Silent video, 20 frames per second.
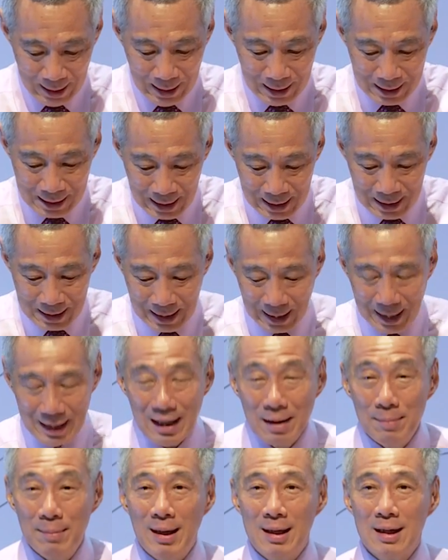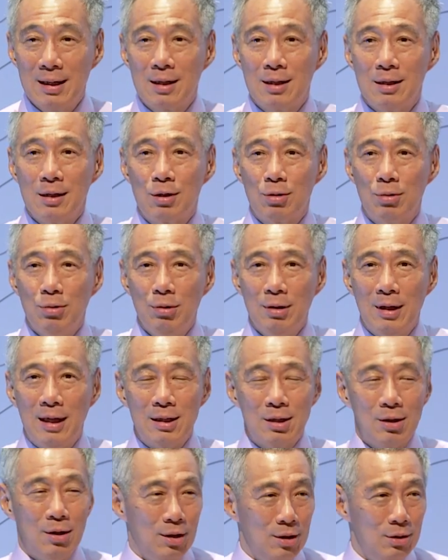Since then, the medical school
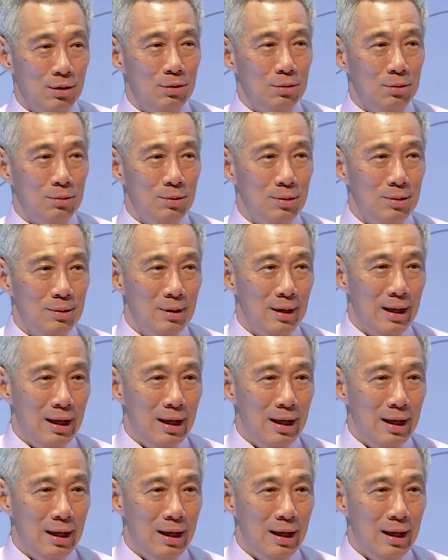has gone to